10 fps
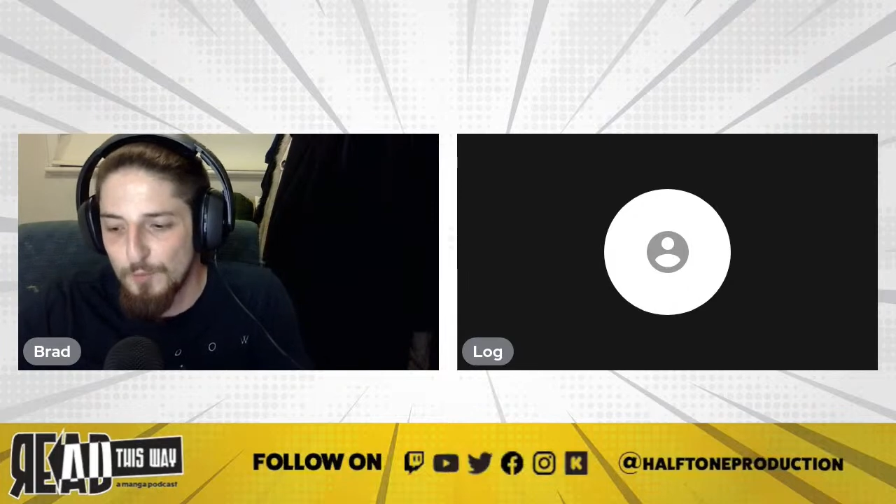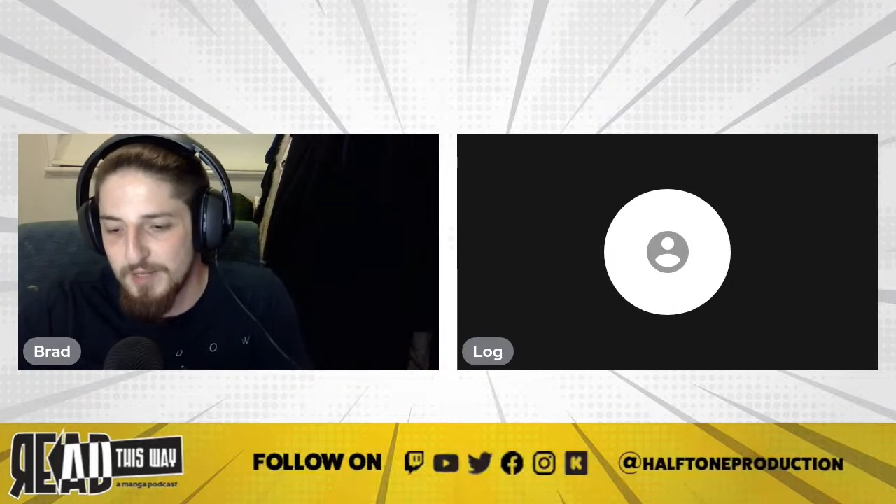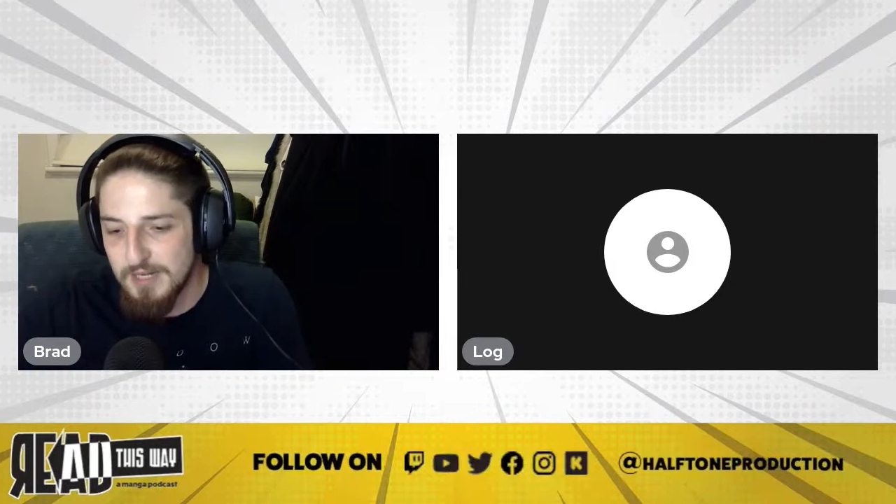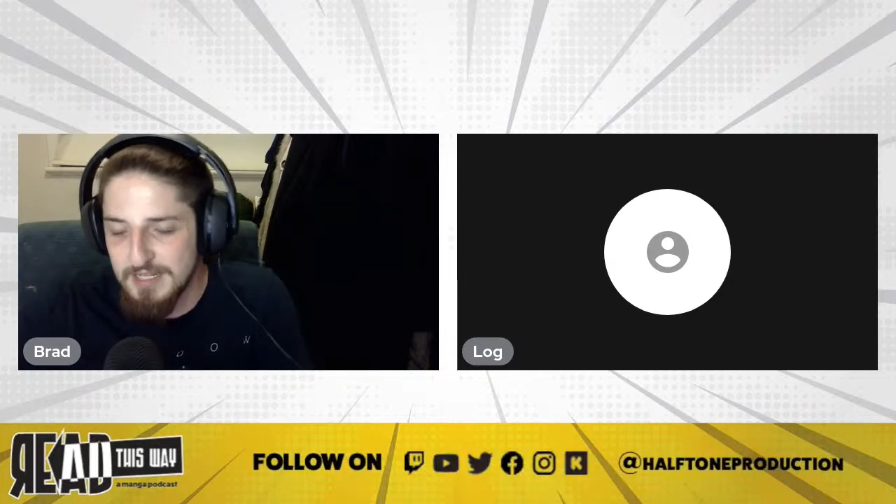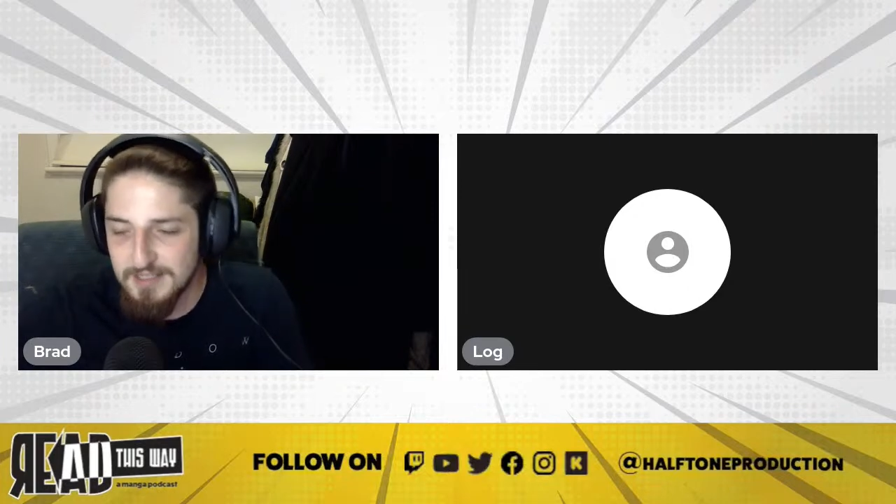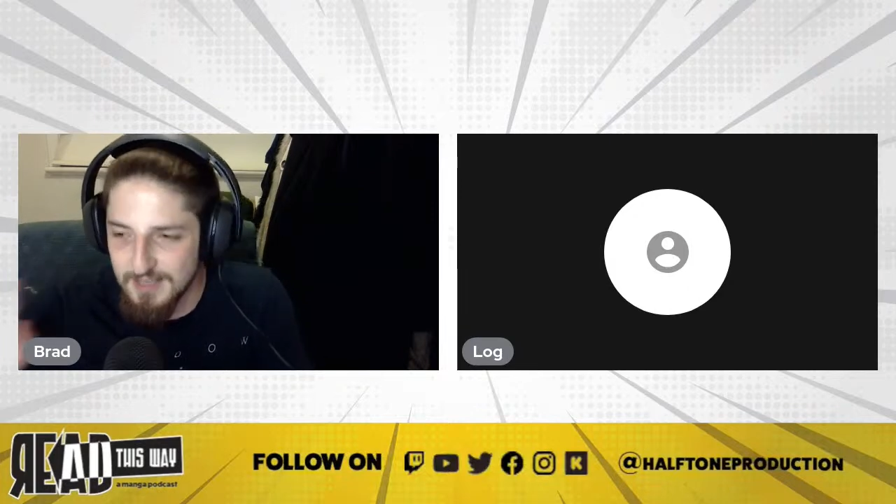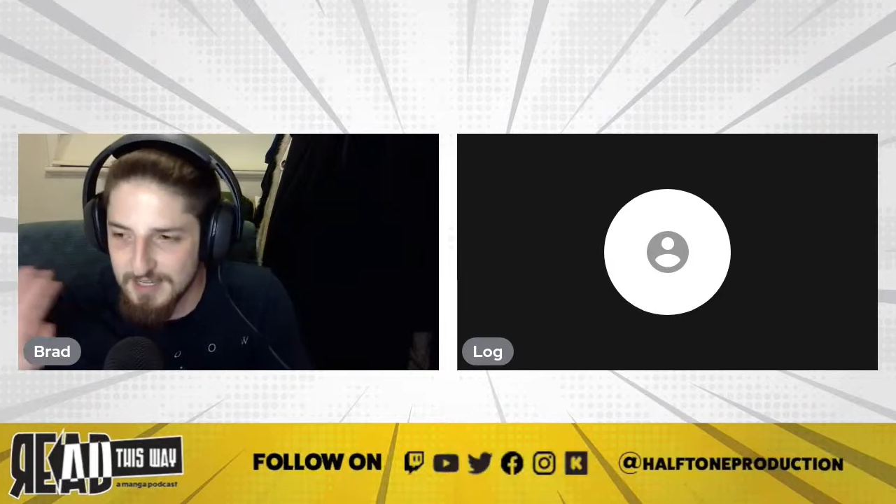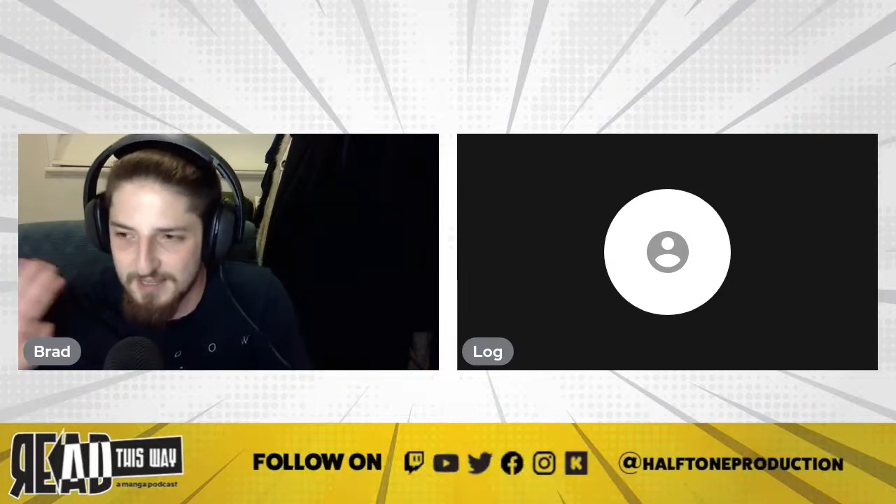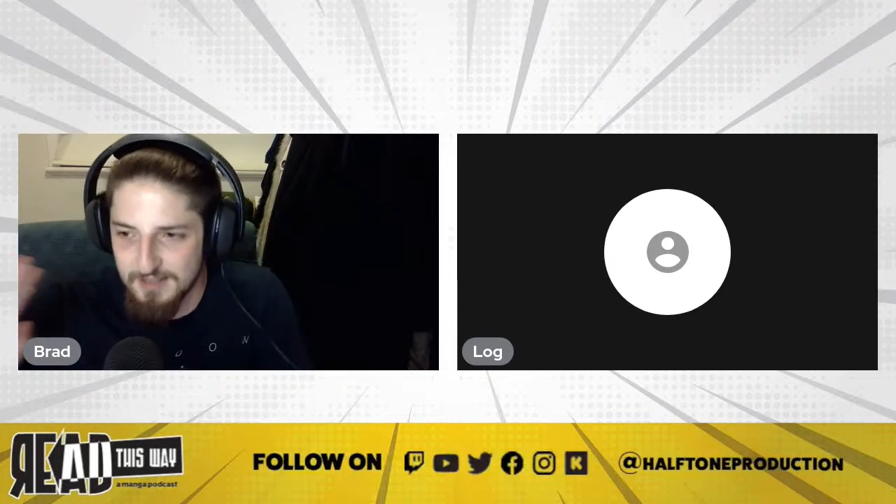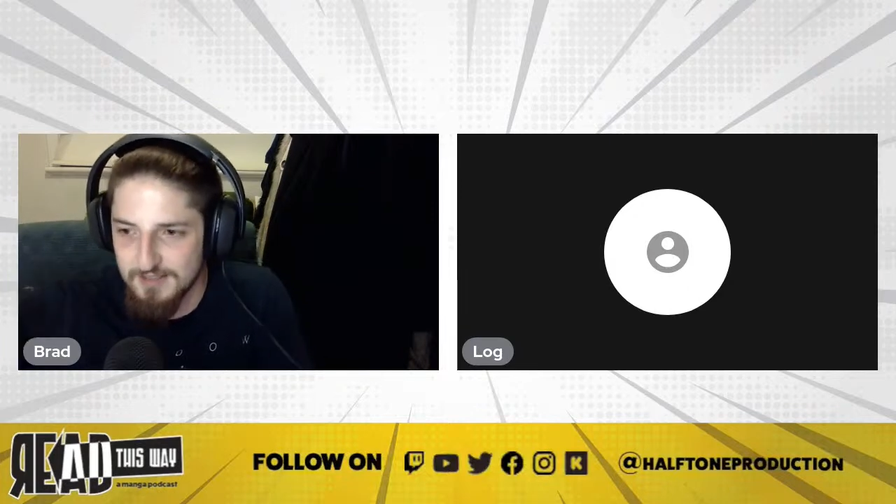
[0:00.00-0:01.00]
but he's
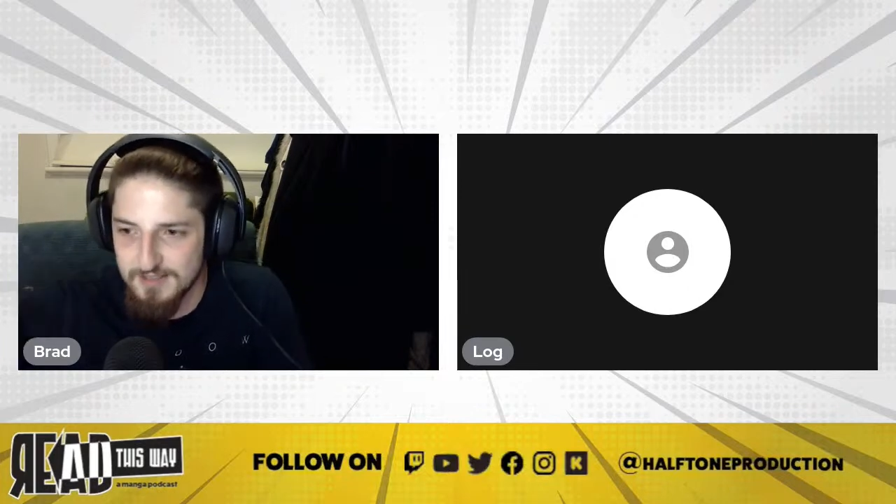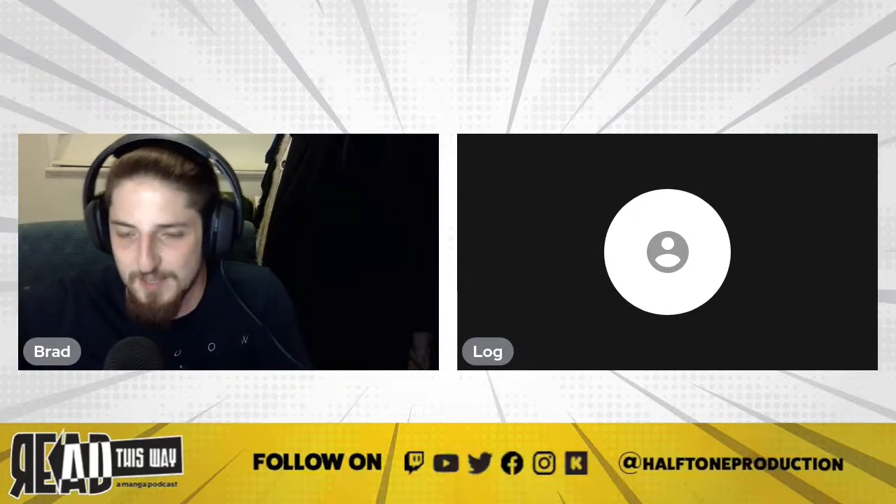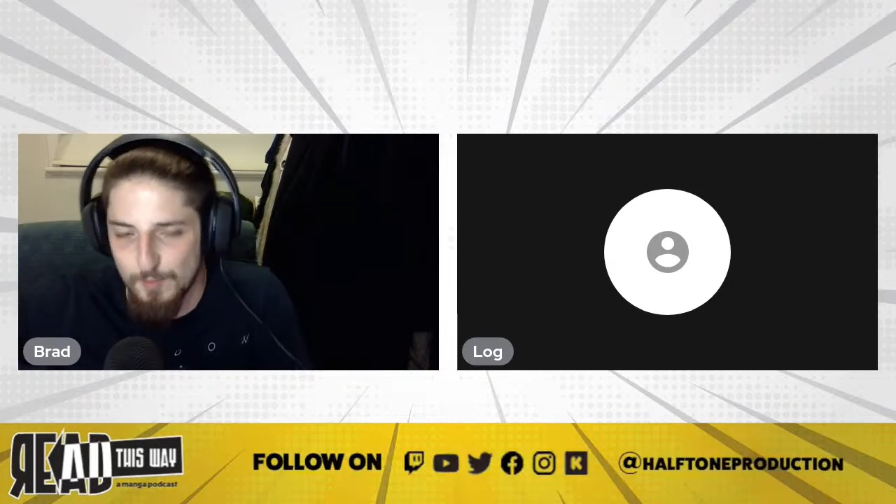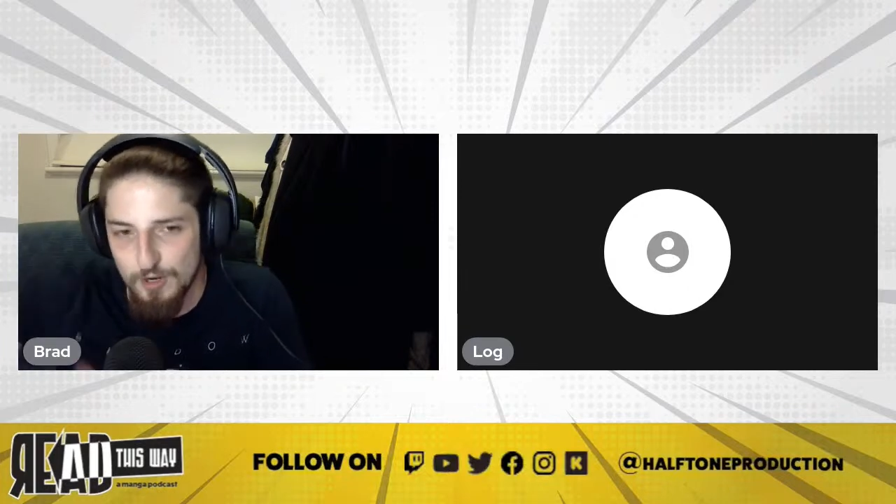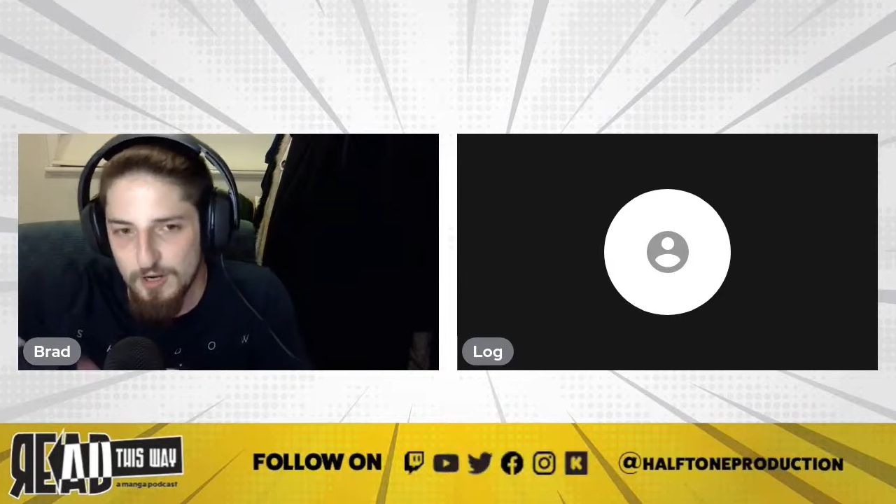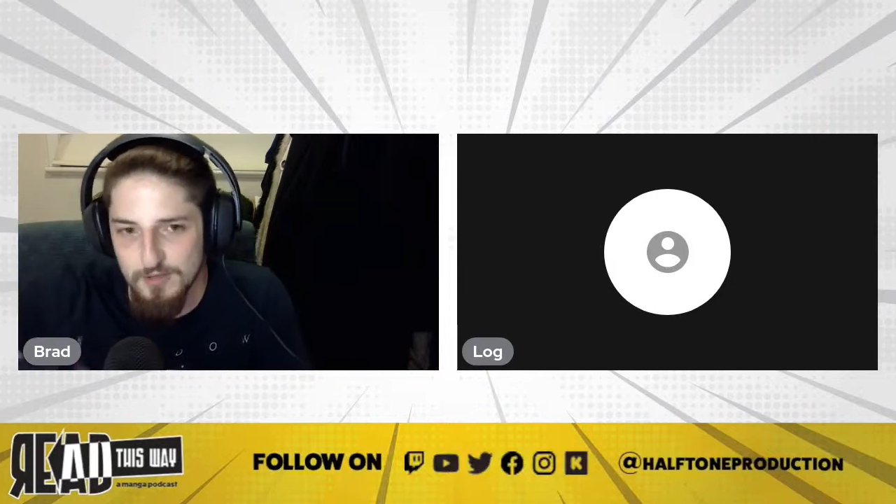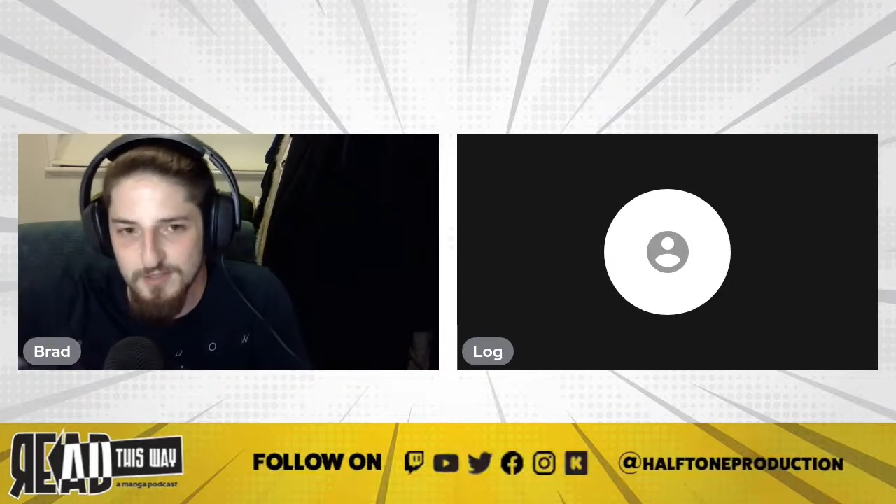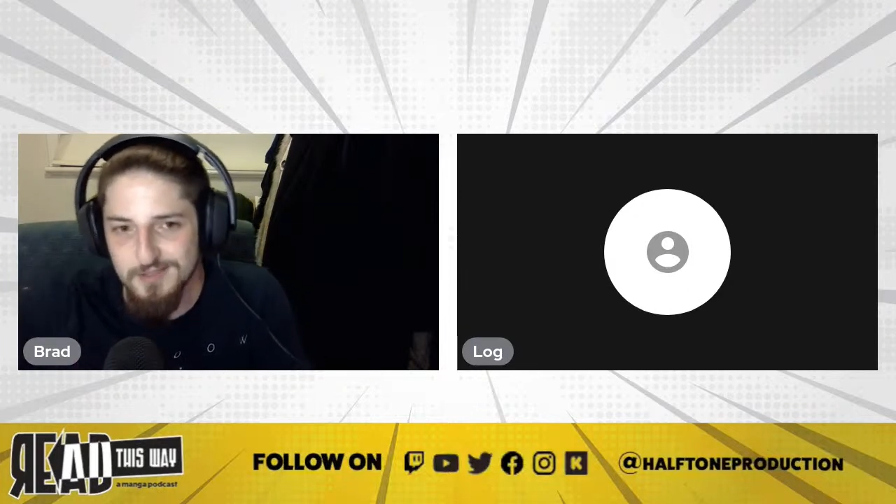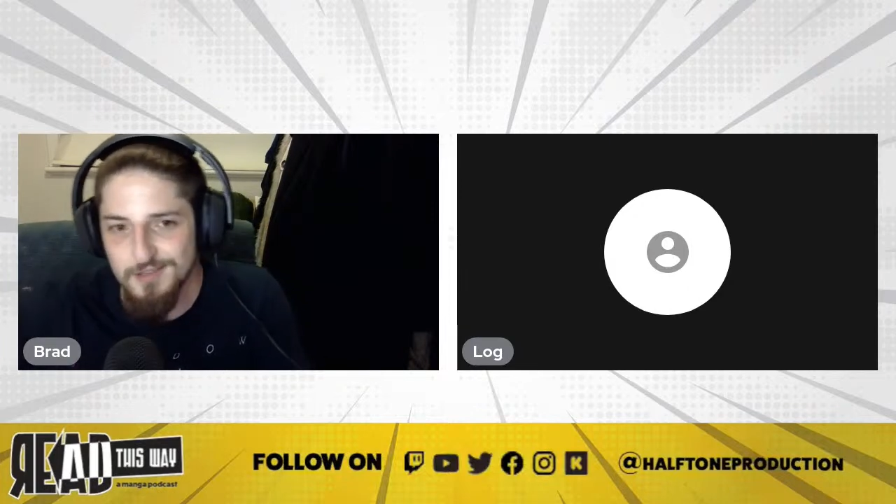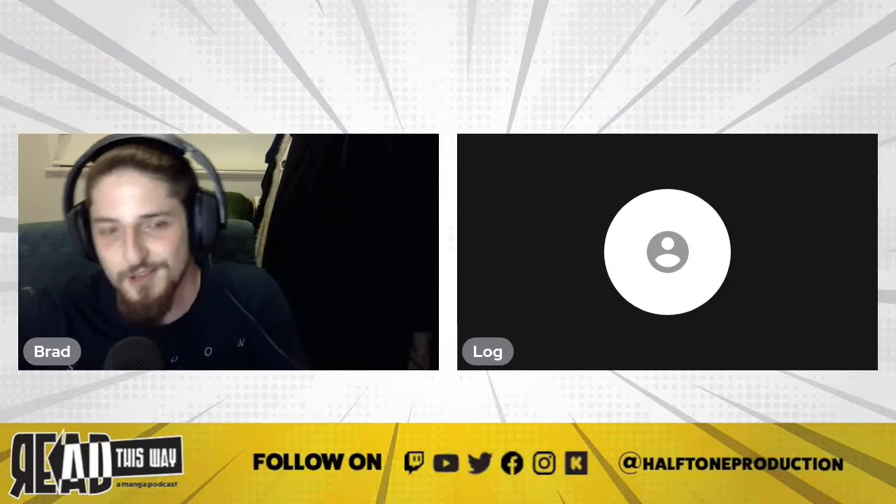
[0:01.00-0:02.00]
like somewhere
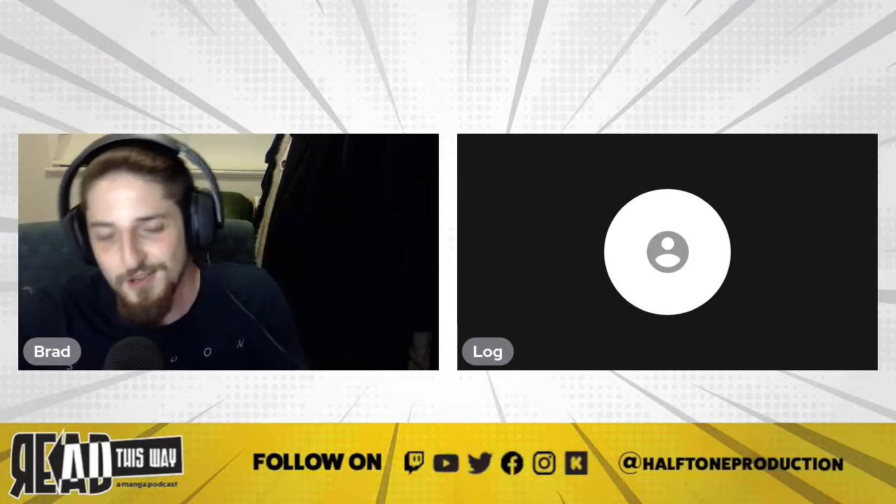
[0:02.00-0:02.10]
else.